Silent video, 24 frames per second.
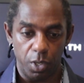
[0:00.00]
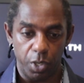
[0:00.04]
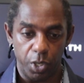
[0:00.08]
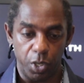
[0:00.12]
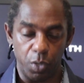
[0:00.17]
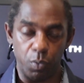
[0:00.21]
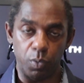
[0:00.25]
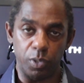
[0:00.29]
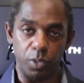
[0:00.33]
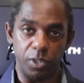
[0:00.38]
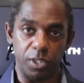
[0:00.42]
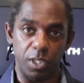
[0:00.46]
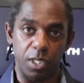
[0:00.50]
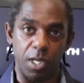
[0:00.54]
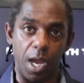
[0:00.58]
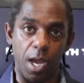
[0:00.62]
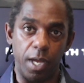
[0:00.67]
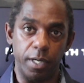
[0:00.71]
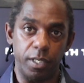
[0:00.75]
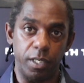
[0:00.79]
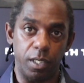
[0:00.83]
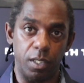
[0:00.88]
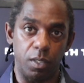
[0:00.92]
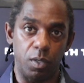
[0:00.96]
who was the
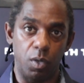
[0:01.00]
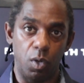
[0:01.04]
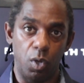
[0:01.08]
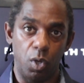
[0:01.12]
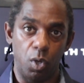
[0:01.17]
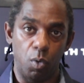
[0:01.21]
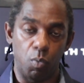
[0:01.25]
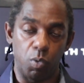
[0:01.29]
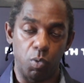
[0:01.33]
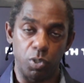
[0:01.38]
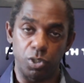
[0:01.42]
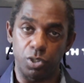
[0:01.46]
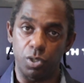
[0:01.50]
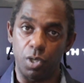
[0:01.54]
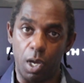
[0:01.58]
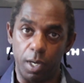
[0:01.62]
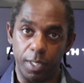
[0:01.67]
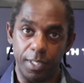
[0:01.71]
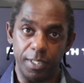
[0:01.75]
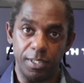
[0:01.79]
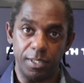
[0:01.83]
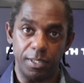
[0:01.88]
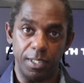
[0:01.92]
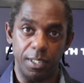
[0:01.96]
guardian was an
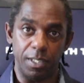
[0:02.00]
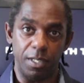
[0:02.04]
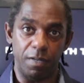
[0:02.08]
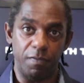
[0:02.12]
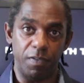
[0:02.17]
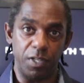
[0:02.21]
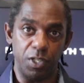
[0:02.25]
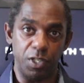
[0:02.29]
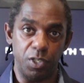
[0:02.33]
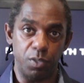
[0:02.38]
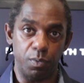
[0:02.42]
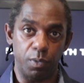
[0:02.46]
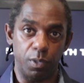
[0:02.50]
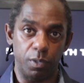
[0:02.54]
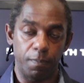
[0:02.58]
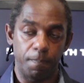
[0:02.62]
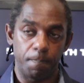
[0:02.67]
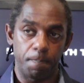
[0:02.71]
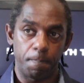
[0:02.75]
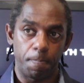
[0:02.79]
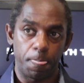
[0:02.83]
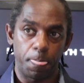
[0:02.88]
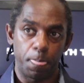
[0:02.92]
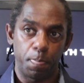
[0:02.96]
honest individual.
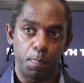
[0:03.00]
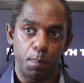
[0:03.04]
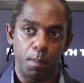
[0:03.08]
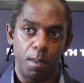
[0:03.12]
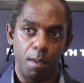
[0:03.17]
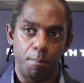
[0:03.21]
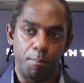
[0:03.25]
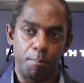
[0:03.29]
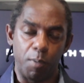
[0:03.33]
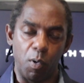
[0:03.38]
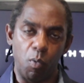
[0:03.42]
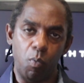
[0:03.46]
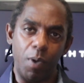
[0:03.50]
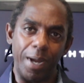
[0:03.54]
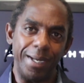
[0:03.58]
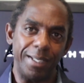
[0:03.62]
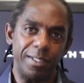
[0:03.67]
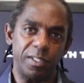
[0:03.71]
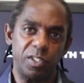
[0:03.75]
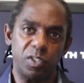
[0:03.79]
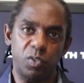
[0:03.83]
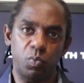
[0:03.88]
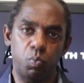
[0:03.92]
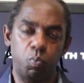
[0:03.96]
But where
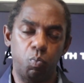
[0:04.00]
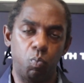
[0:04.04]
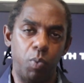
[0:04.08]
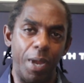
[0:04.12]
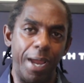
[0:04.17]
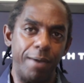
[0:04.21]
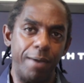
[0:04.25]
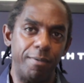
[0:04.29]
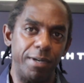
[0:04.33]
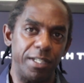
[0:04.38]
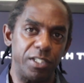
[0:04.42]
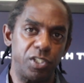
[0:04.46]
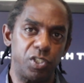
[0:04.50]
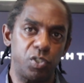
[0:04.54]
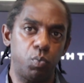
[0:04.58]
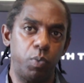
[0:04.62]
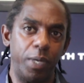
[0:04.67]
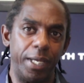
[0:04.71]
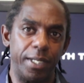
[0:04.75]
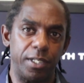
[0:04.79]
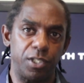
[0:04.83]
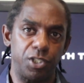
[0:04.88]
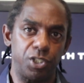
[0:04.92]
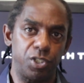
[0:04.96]
it
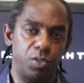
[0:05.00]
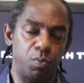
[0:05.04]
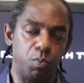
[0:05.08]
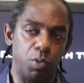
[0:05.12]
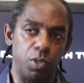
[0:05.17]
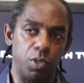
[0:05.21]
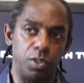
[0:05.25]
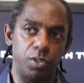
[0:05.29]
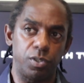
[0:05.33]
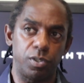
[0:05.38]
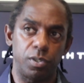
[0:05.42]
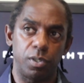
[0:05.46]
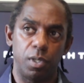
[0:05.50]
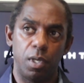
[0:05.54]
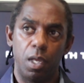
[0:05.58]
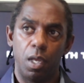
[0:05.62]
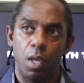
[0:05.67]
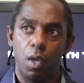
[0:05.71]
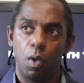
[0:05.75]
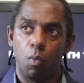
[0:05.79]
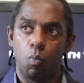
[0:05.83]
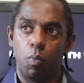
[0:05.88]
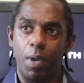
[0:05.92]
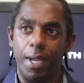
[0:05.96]
switched was
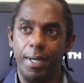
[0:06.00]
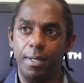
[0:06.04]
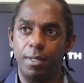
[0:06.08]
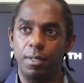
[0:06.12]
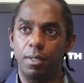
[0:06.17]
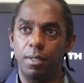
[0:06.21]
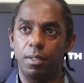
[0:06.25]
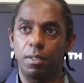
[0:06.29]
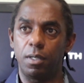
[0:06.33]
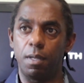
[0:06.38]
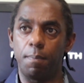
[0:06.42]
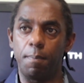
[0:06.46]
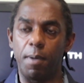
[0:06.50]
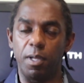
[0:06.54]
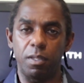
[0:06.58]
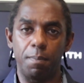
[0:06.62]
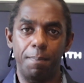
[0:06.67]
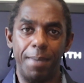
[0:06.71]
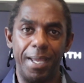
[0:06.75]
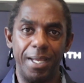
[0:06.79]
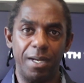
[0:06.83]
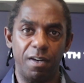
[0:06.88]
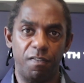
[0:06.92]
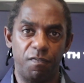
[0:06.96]
when the mother
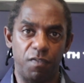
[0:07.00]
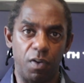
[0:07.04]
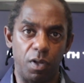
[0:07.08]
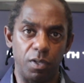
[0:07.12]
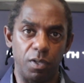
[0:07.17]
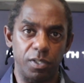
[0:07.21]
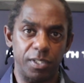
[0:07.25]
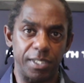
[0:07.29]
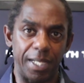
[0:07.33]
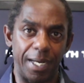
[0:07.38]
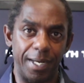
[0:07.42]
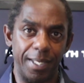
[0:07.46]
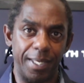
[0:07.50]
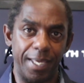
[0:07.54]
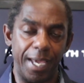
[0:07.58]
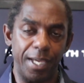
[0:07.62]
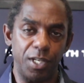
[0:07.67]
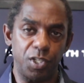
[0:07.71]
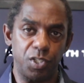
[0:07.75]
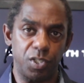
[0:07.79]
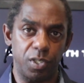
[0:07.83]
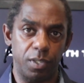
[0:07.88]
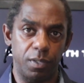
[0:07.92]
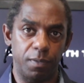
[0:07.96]
made a false
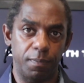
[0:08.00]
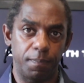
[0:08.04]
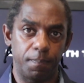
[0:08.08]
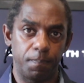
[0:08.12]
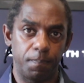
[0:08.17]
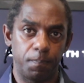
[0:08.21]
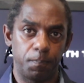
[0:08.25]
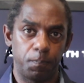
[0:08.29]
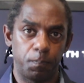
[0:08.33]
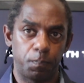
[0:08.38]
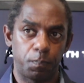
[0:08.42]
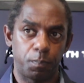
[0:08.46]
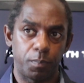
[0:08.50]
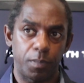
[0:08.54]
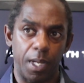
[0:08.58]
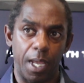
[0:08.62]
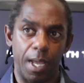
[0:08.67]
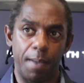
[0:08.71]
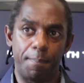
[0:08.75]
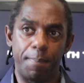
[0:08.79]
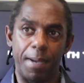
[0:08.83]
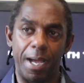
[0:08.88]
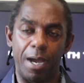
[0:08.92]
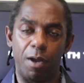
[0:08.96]
allegation
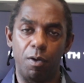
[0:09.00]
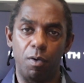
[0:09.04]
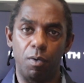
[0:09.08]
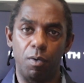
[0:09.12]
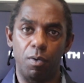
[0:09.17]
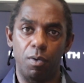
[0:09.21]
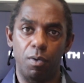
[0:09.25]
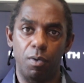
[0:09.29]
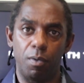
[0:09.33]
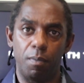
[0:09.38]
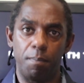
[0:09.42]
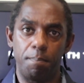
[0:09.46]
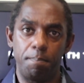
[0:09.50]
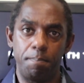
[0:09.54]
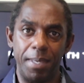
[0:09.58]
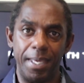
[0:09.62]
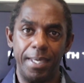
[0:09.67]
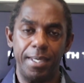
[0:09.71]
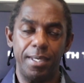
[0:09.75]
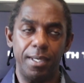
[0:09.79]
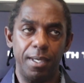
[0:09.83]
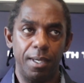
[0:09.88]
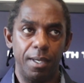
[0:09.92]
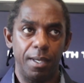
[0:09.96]
about
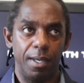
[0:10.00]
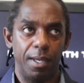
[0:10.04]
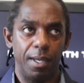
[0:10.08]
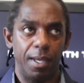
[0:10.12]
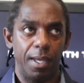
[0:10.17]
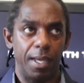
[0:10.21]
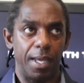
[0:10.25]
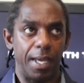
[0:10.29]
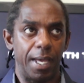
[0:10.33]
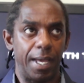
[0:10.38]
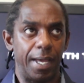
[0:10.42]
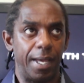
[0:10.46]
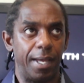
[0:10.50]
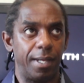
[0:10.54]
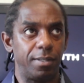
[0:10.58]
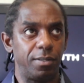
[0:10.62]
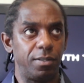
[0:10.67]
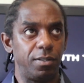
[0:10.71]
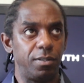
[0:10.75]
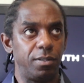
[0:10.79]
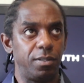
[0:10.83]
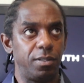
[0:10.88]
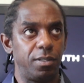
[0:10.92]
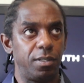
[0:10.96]
me,
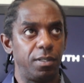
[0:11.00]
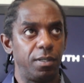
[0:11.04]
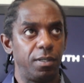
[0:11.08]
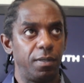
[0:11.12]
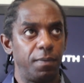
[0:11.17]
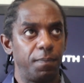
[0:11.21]
and